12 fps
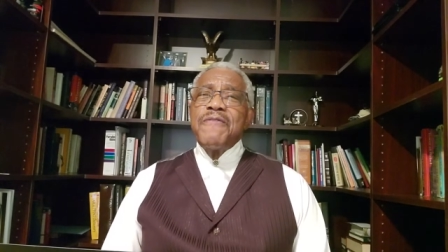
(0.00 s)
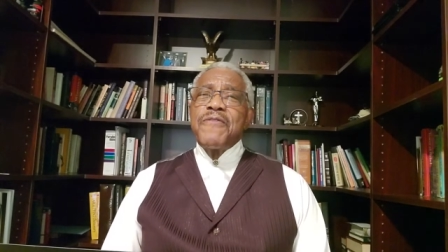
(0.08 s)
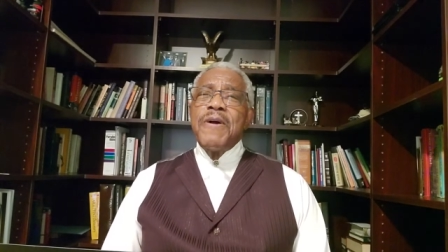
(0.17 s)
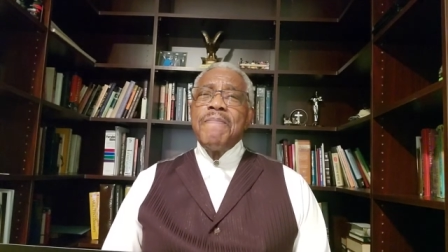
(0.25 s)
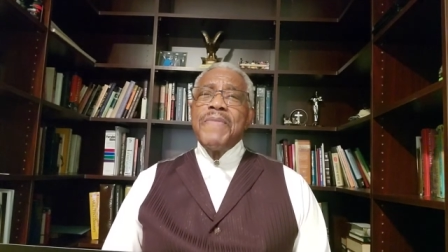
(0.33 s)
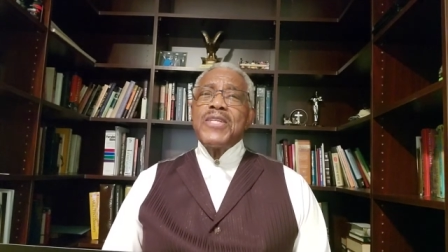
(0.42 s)

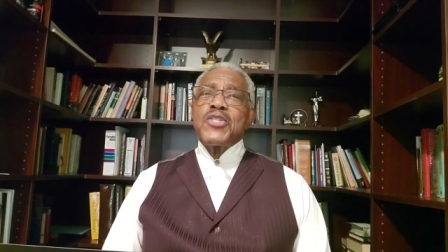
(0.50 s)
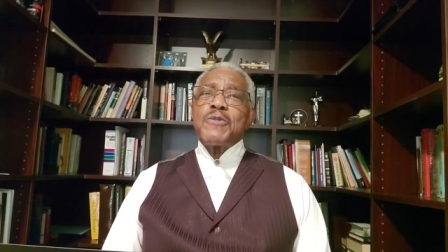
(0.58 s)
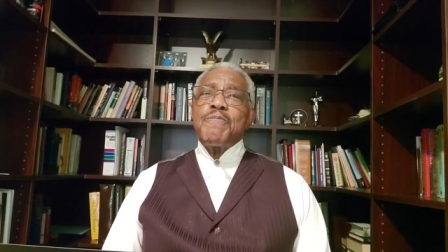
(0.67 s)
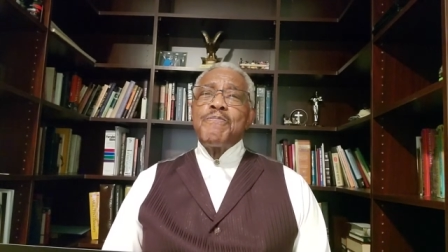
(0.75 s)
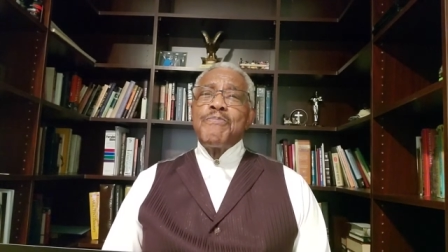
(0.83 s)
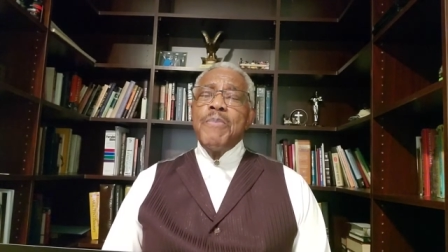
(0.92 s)
from this,
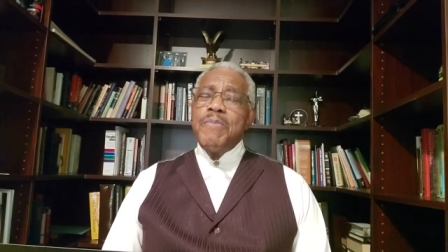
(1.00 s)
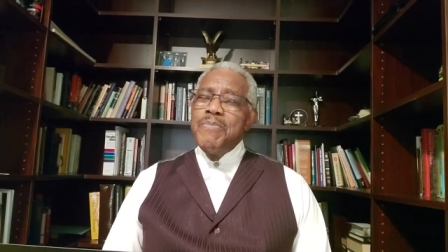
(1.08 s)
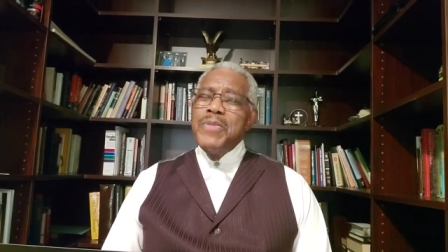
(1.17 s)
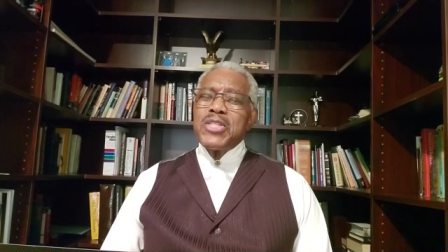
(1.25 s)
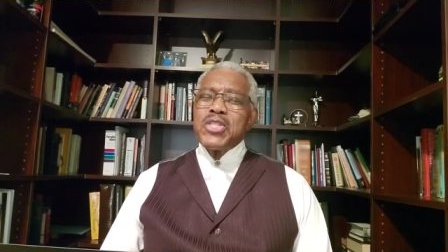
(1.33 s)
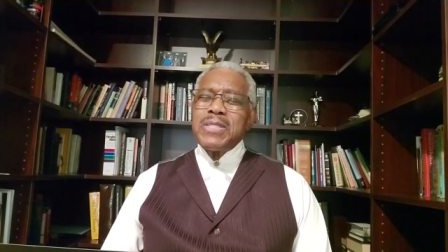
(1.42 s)

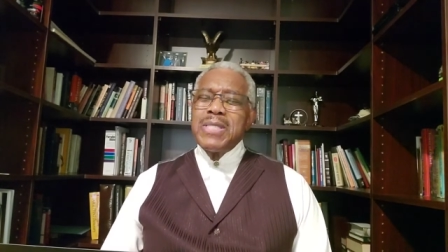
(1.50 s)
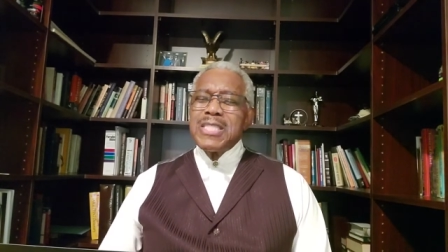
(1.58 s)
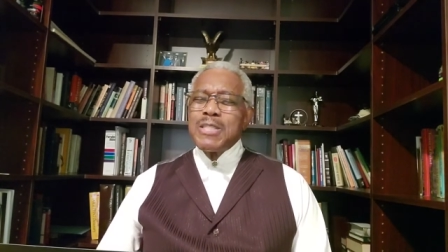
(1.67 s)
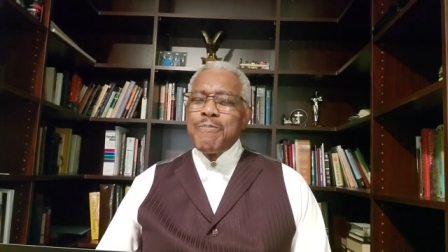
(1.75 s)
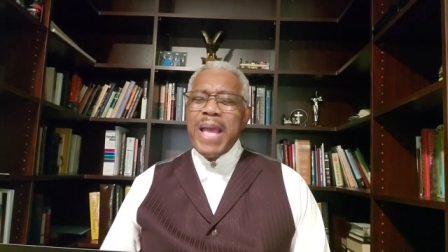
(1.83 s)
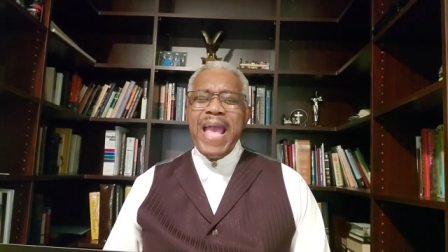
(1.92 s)
this, this
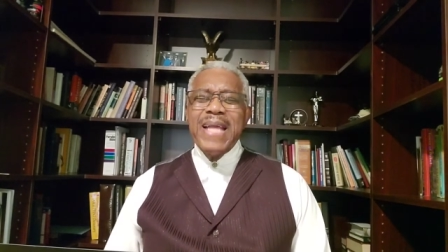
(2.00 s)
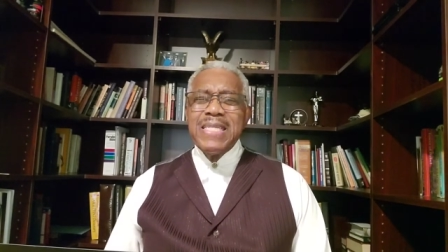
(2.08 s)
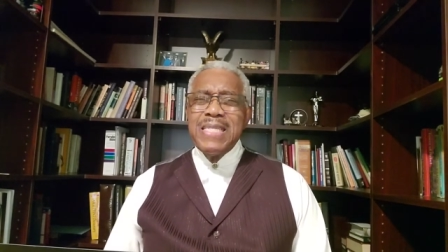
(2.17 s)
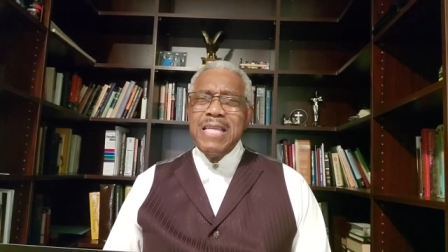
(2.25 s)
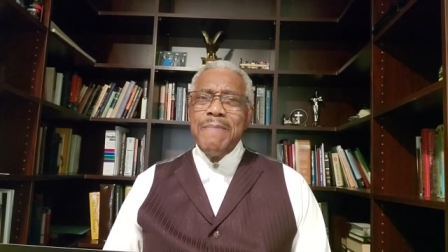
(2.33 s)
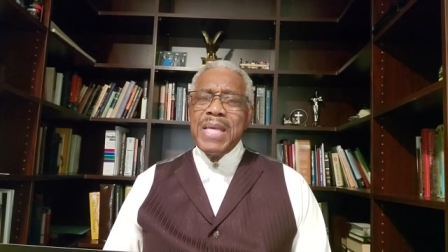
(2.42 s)

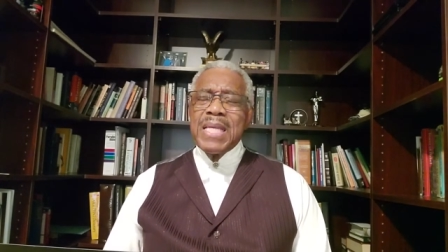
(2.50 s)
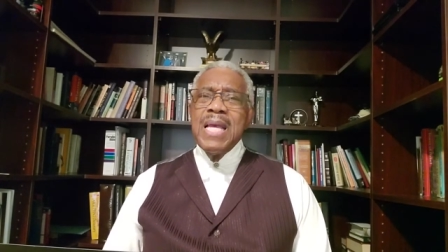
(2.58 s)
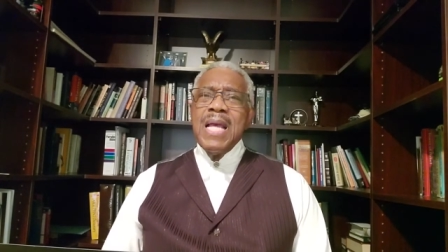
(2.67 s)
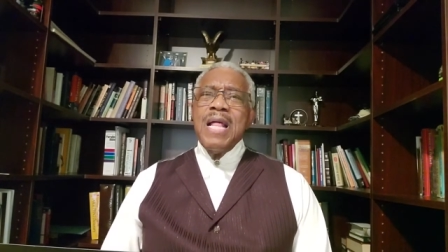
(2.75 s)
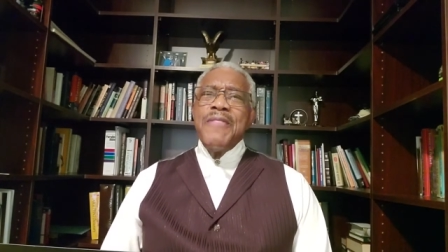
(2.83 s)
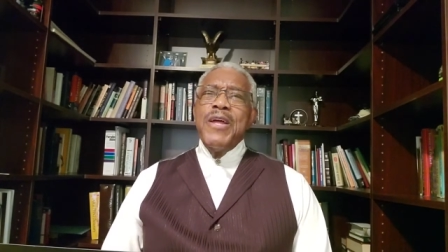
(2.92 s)
pandemic
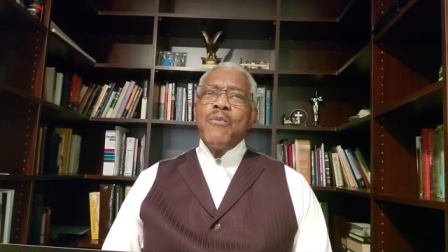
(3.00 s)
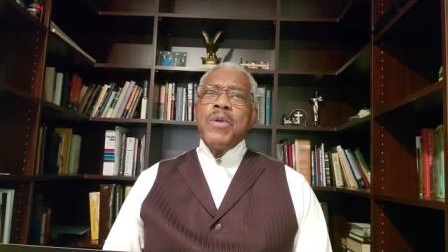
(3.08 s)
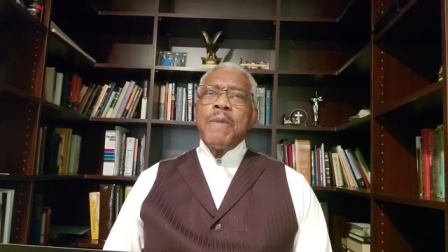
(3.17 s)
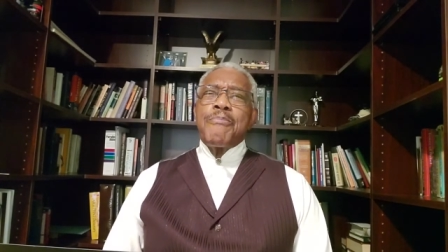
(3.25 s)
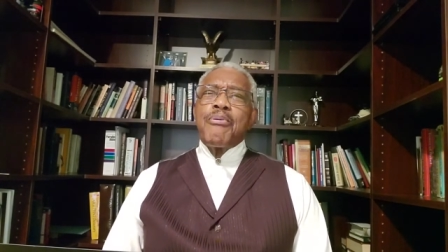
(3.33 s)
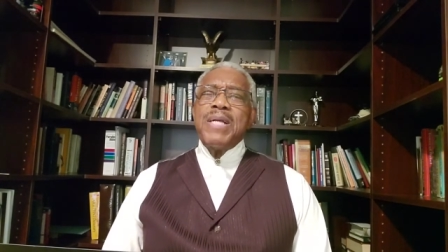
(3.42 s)
that we
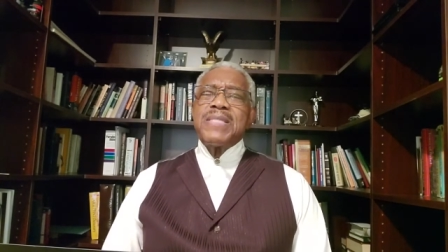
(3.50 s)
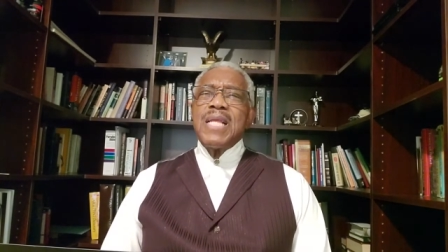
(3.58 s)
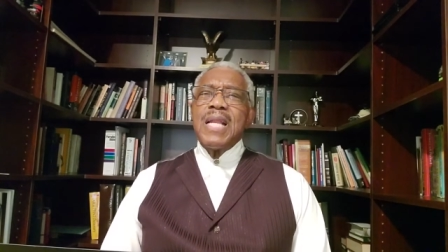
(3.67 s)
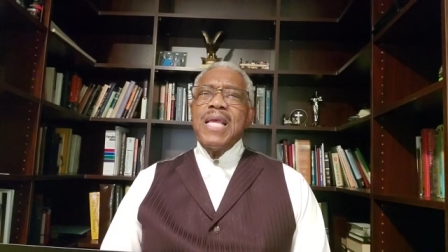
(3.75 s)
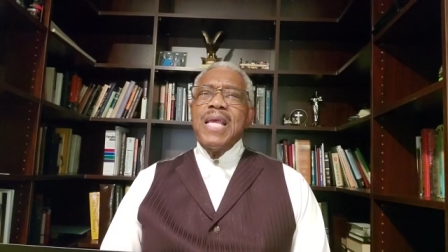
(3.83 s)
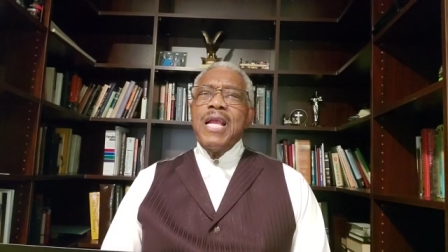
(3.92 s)
are
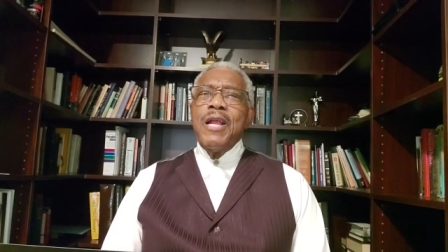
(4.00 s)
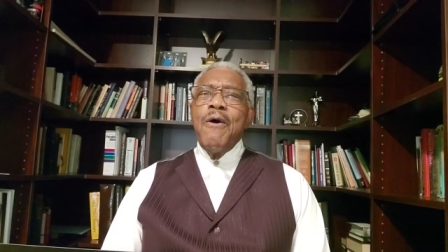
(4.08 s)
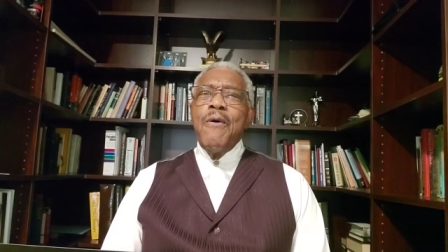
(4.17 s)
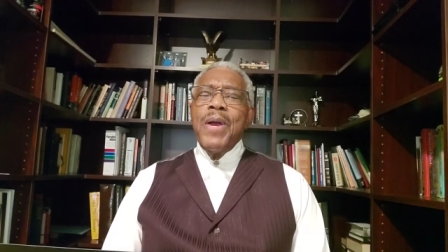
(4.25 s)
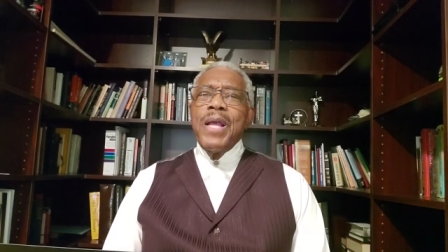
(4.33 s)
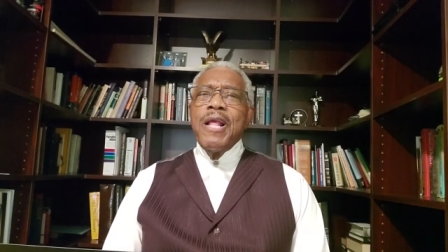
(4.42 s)
presently
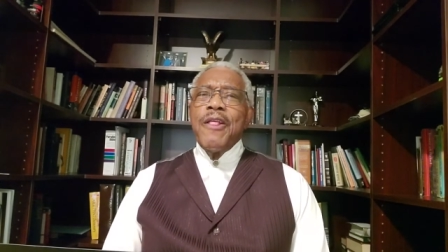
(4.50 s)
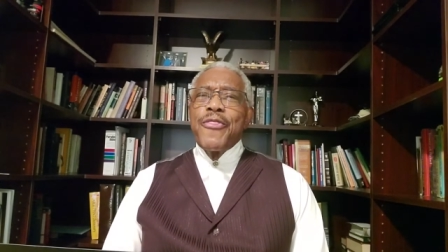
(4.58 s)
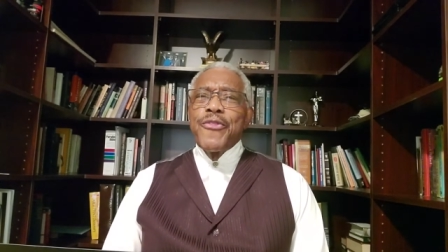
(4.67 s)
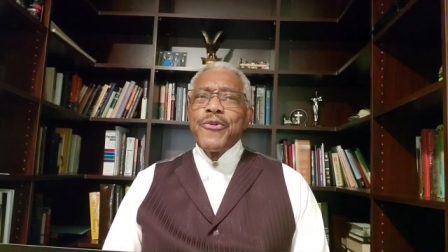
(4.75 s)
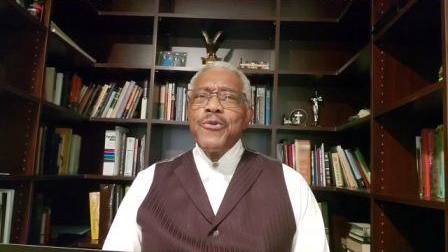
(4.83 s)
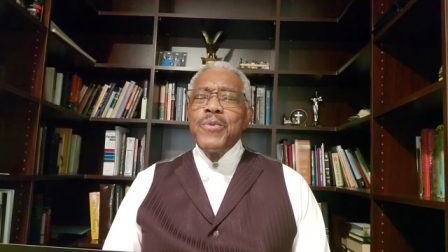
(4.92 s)
going
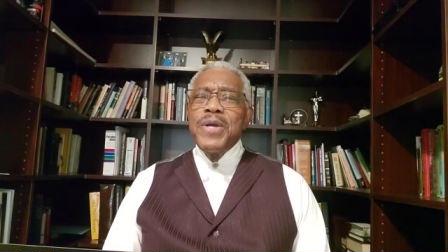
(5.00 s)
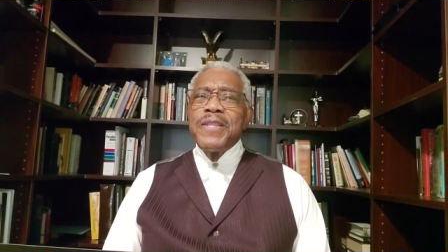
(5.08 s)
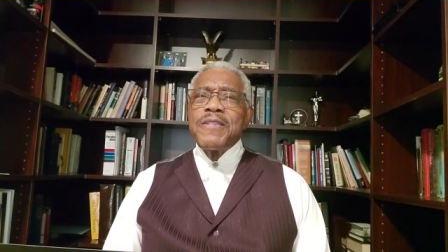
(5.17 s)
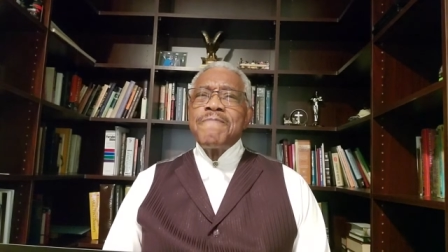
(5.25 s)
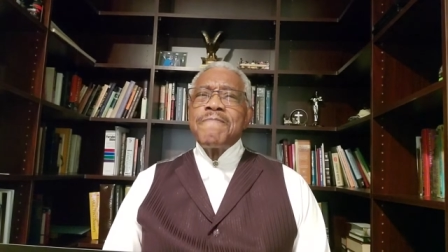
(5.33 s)
through with,